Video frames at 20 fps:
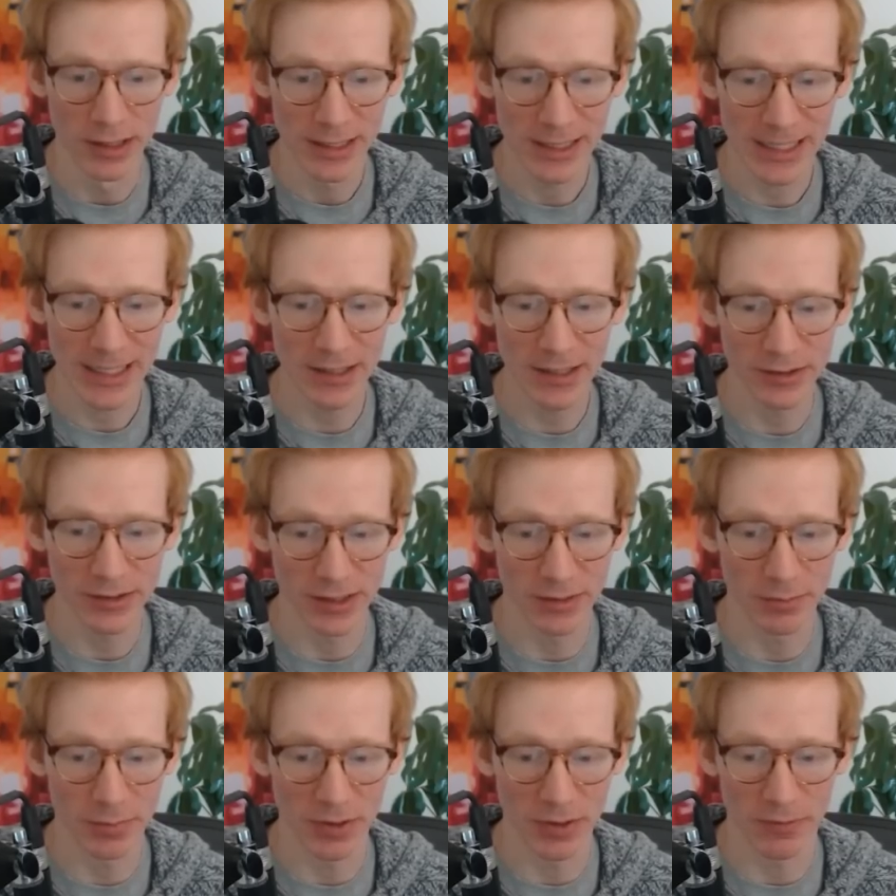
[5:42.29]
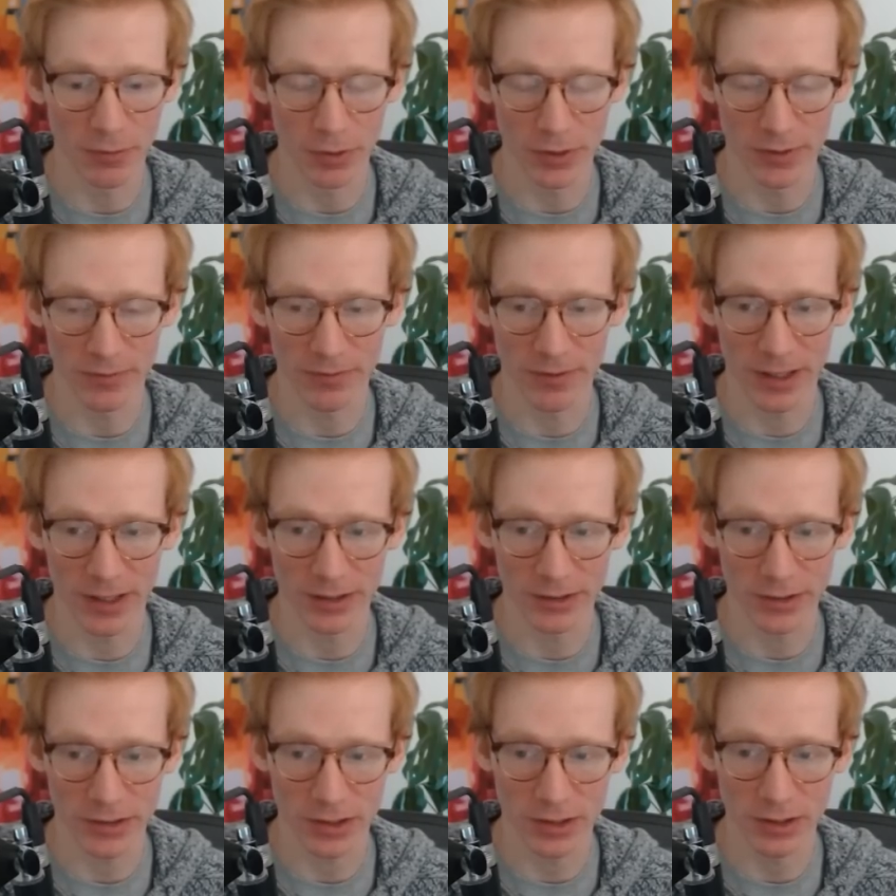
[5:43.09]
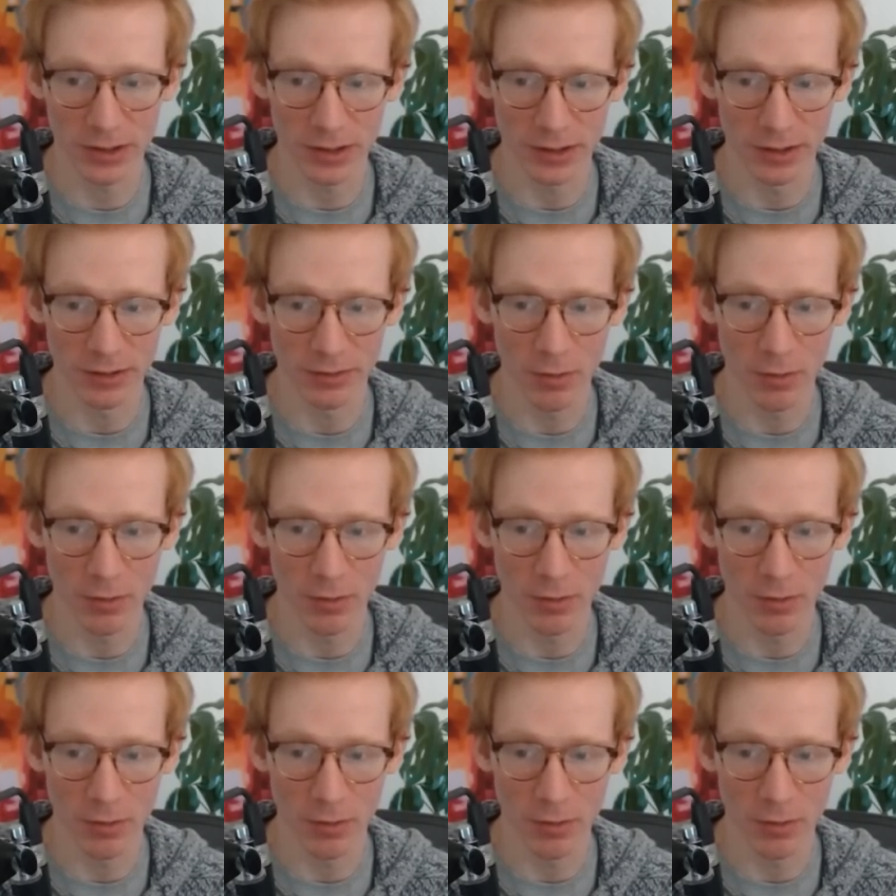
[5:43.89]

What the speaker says: kill it before the final turn